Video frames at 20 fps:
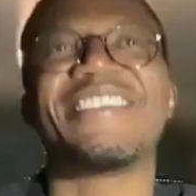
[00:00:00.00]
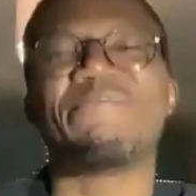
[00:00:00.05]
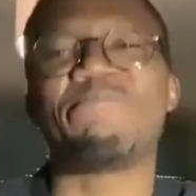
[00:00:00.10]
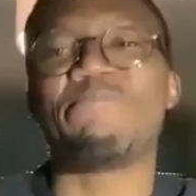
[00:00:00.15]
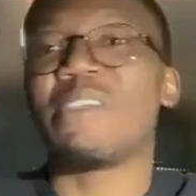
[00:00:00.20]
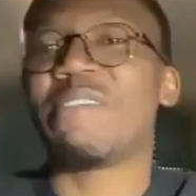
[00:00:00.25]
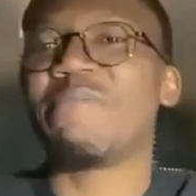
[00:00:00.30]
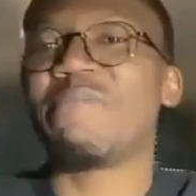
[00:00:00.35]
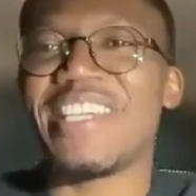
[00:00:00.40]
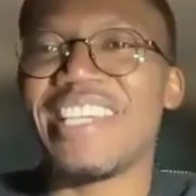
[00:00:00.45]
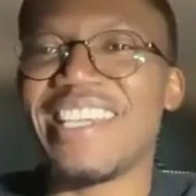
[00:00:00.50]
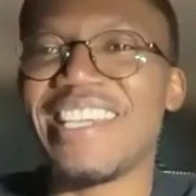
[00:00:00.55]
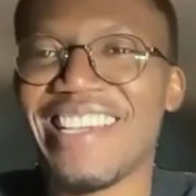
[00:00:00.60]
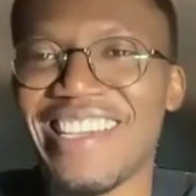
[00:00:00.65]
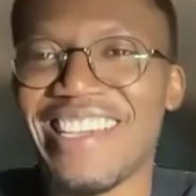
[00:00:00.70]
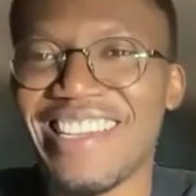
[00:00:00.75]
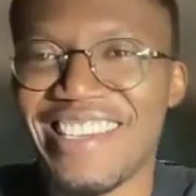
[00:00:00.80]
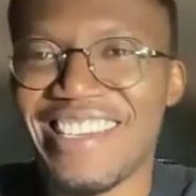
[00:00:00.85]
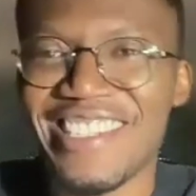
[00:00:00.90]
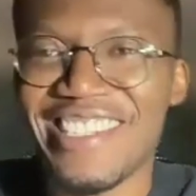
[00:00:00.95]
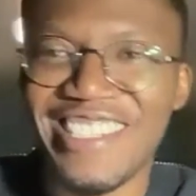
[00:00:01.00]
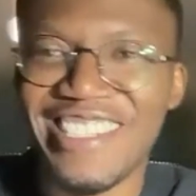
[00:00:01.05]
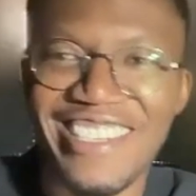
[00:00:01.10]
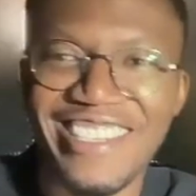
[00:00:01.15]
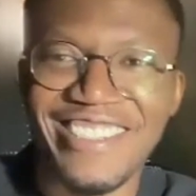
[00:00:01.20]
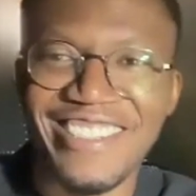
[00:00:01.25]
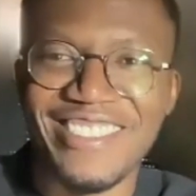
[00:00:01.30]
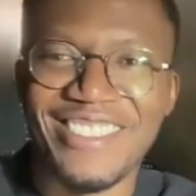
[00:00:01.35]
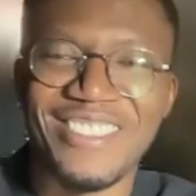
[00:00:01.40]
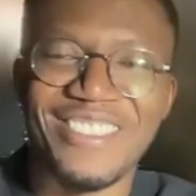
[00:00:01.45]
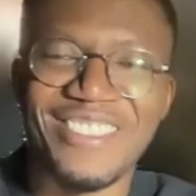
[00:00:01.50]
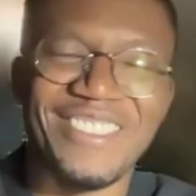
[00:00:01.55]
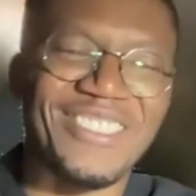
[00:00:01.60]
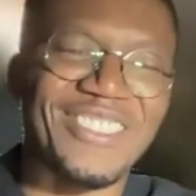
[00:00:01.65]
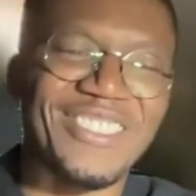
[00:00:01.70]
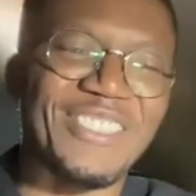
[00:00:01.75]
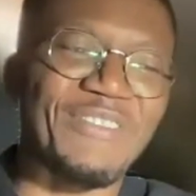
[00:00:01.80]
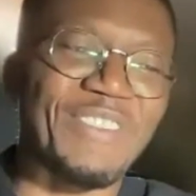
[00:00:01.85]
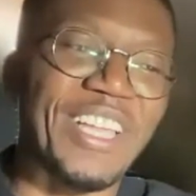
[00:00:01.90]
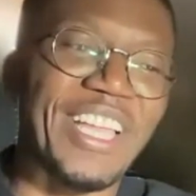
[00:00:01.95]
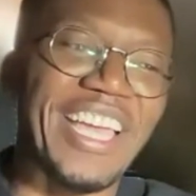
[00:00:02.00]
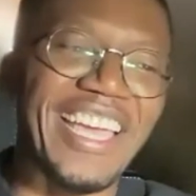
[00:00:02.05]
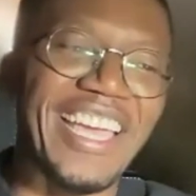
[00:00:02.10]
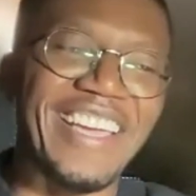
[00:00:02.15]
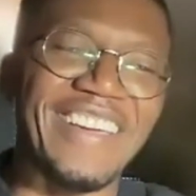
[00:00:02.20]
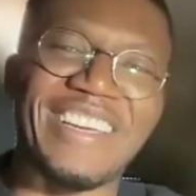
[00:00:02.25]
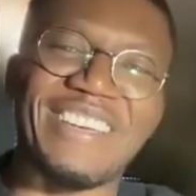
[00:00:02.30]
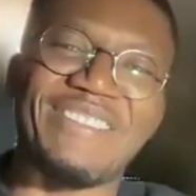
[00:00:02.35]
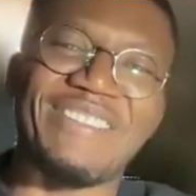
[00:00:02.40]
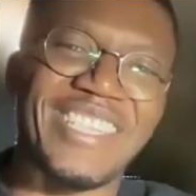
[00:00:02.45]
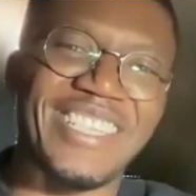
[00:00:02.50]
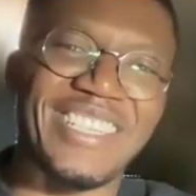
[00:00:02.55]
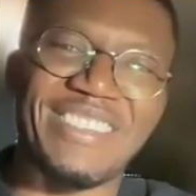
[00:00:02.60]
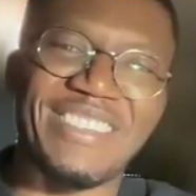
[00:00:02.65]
Maybe AI are aliens, who knows? But I mean,